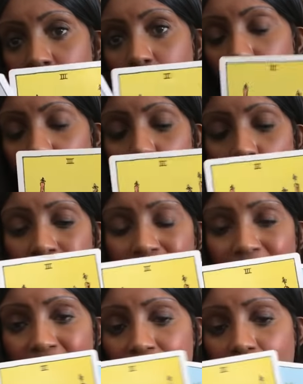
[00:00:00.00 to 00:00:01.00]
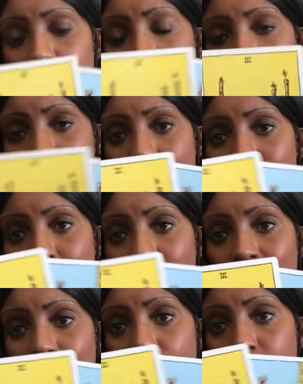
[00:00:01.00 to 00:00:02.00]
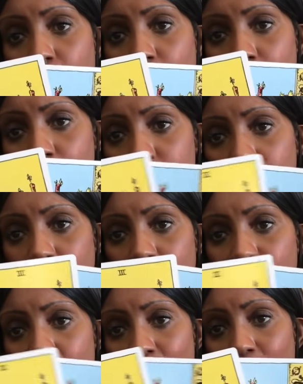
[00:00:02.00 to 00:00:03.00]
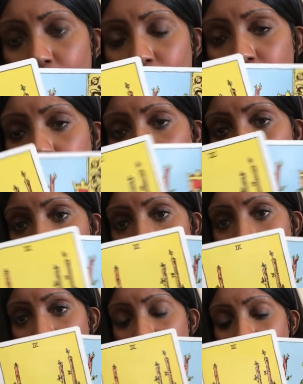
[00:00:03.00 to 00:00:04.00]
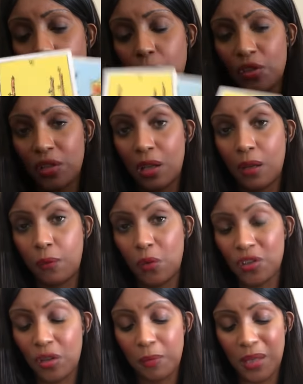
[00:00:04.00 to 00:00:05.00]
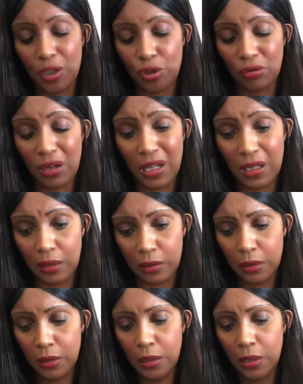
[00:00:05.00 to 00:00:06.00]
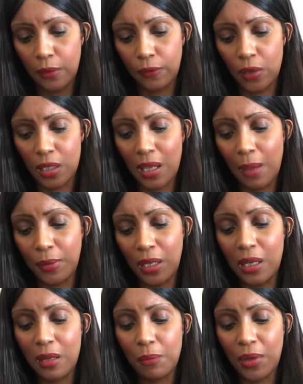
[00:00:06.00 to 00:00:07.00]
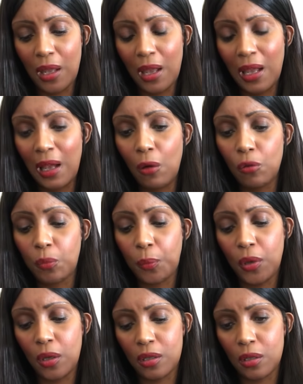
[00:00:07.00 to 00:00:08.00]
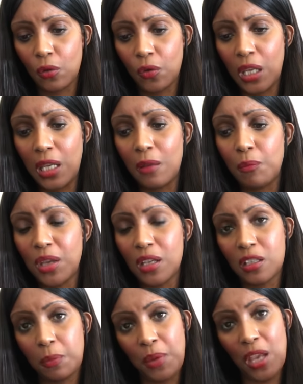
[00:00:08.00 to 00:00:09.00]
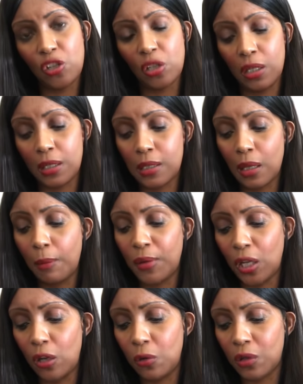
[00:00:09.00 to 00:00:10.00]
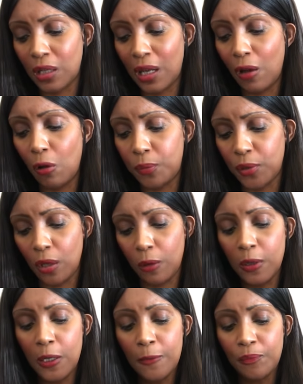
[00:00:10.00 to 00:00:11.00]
Some of you guys need to contact a King of Wands. Reach out, Three of Wands, to a King of Wands. King of Wands can be a trainer. For example, he can be a health person or he can be a specialist, somebody who can help you.